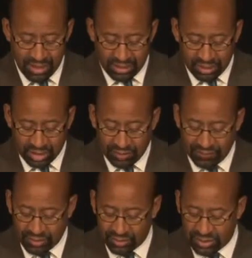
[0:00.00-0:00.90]
This
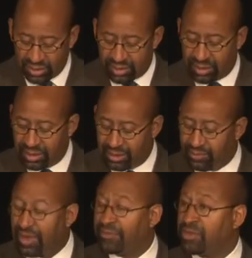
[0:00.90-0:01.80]
shift has resulted in a
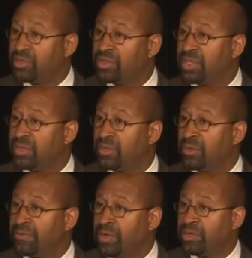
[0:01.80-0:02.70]
revolutionary new
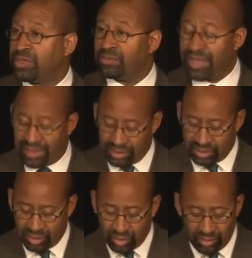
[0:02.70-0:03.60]
approach in
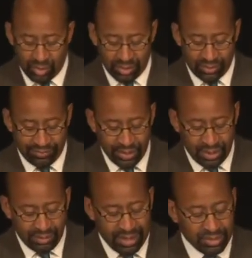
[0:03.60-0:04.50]
managing stormwater,
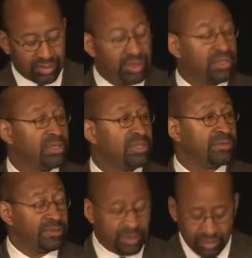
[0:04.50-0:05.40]
major
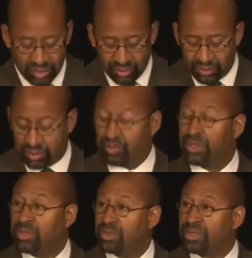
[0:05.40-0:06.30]
initiatives to
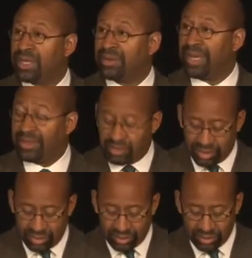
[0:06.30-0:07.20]
reduce our
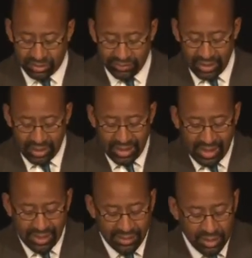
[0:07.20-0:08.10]
energy use,
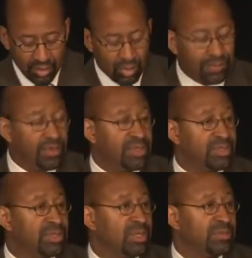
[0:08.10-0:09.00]
and the
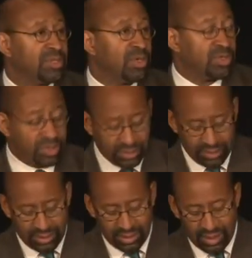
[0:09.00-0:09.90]
incorporation of social,
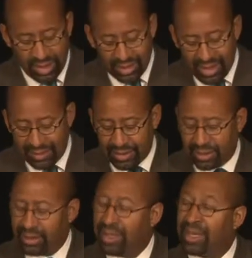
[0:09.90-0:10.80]
economic,
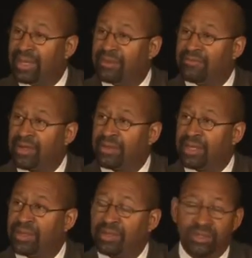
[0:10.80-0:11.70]
and
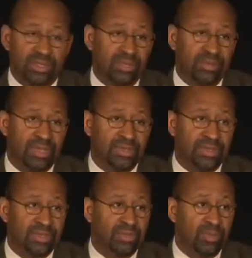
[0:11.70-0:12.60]
environmental
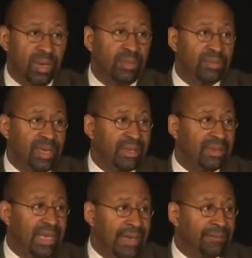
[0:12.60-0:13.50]
considerations when we
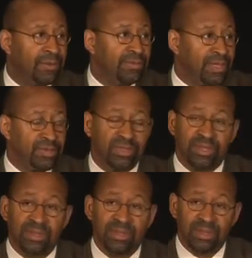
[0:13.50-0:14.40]
make capital
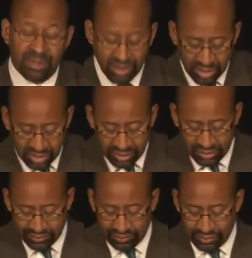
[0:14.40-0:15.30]
budgeting decisions.